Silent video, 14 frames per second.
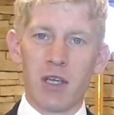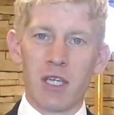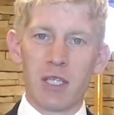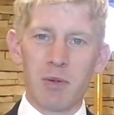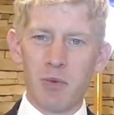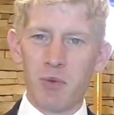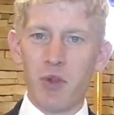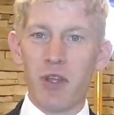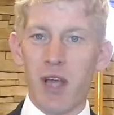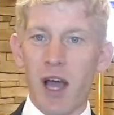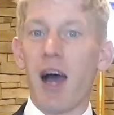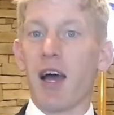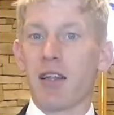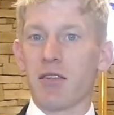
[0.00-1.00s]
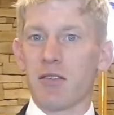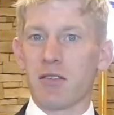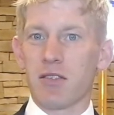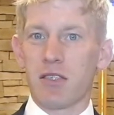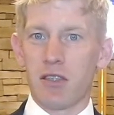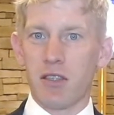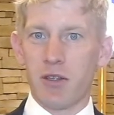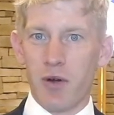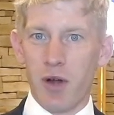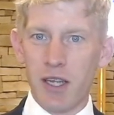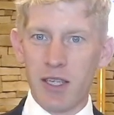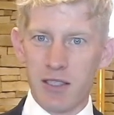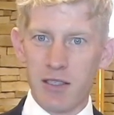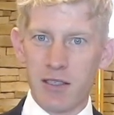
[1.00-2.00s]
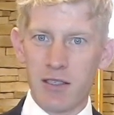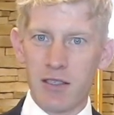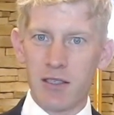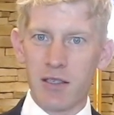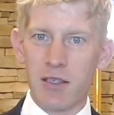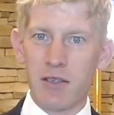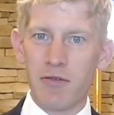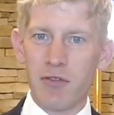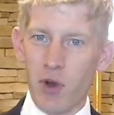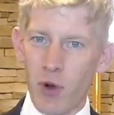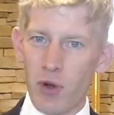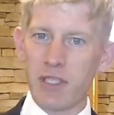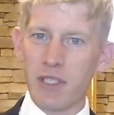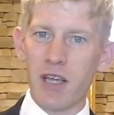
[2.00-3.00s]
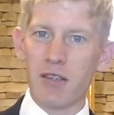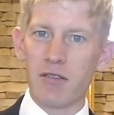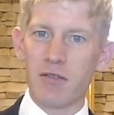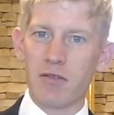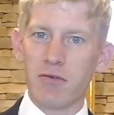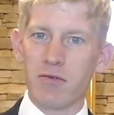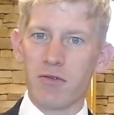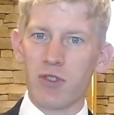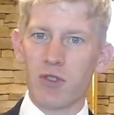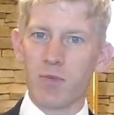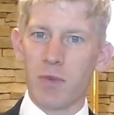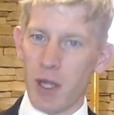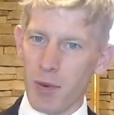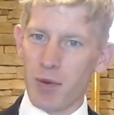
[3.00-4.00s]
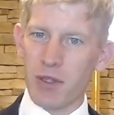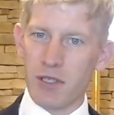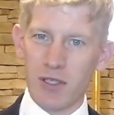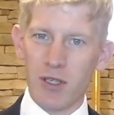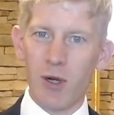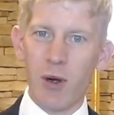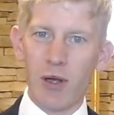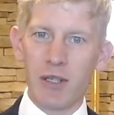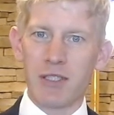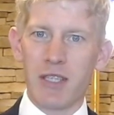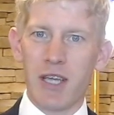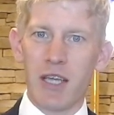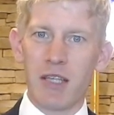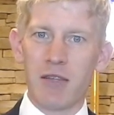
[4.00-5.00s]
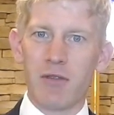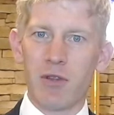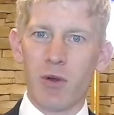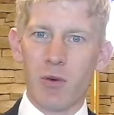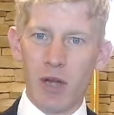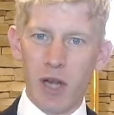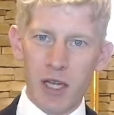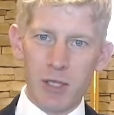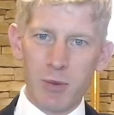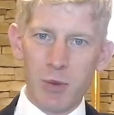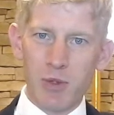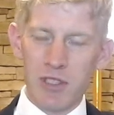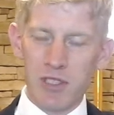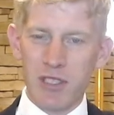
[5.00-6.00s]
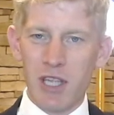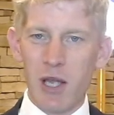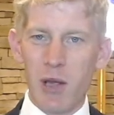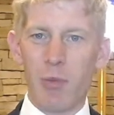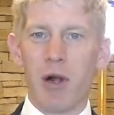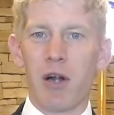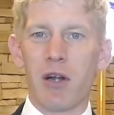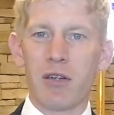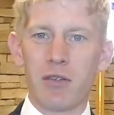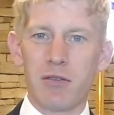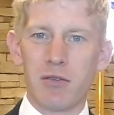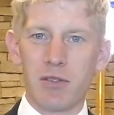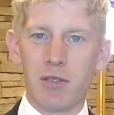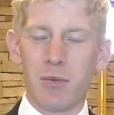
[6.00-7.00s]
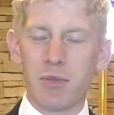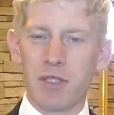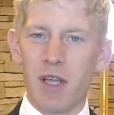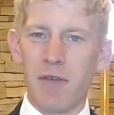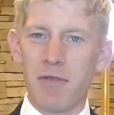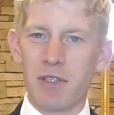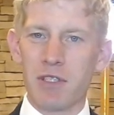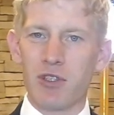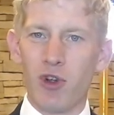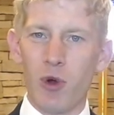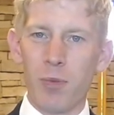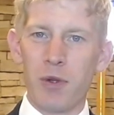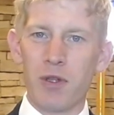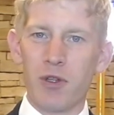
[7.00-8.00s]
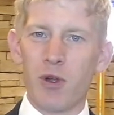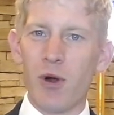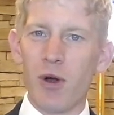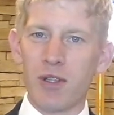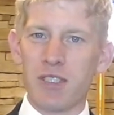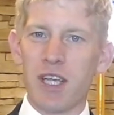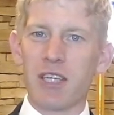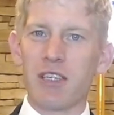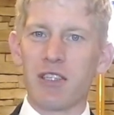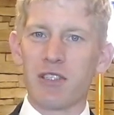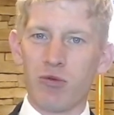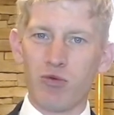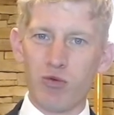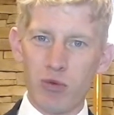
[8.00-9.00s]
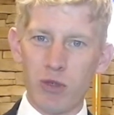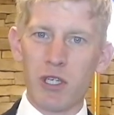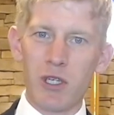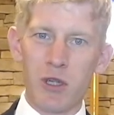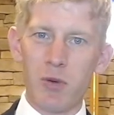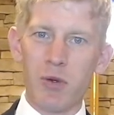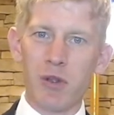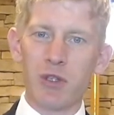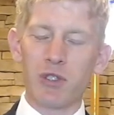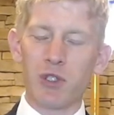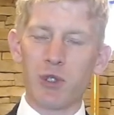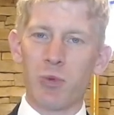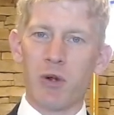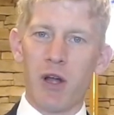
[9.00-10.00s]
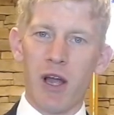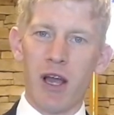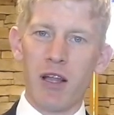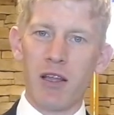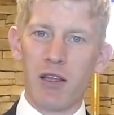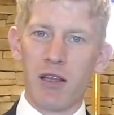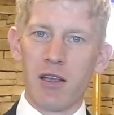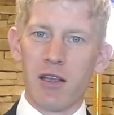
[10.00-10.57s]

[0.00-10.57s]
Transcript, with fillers: It's been really hot lately, right? Have you noticed that? been able to still go outside even though we're kind of supposed to stay apart and some stuff isn't open. You go outside and it's really, really super hot.